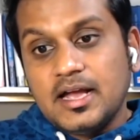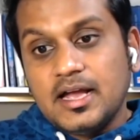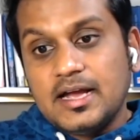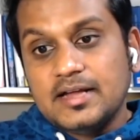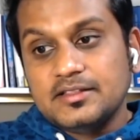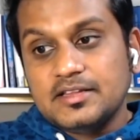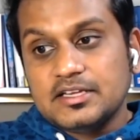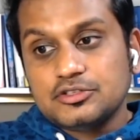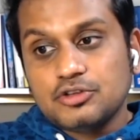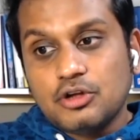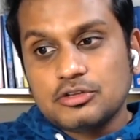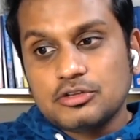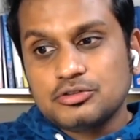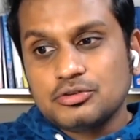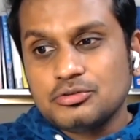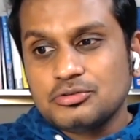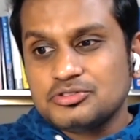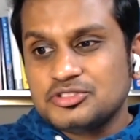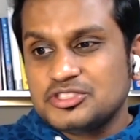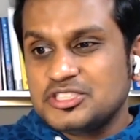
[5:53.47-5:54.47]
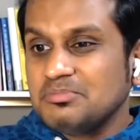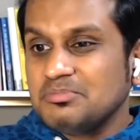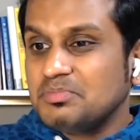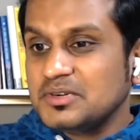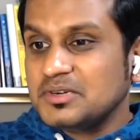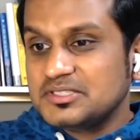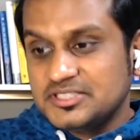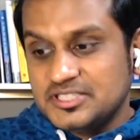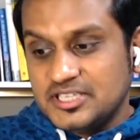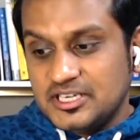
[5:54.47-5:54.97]
And there's also
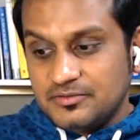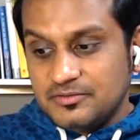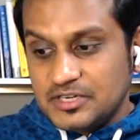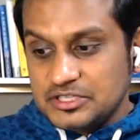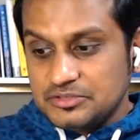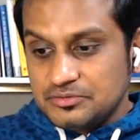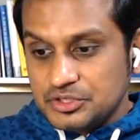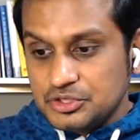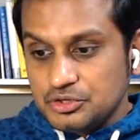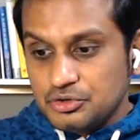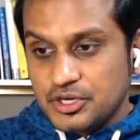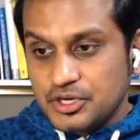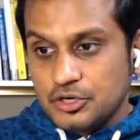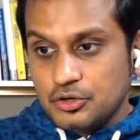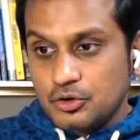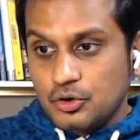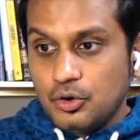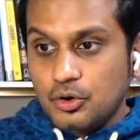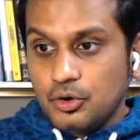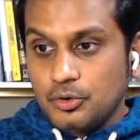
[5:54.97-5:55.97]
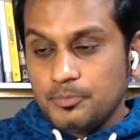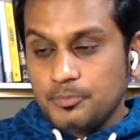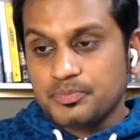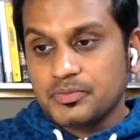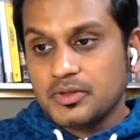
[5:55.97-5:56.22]
simple surveys which you can go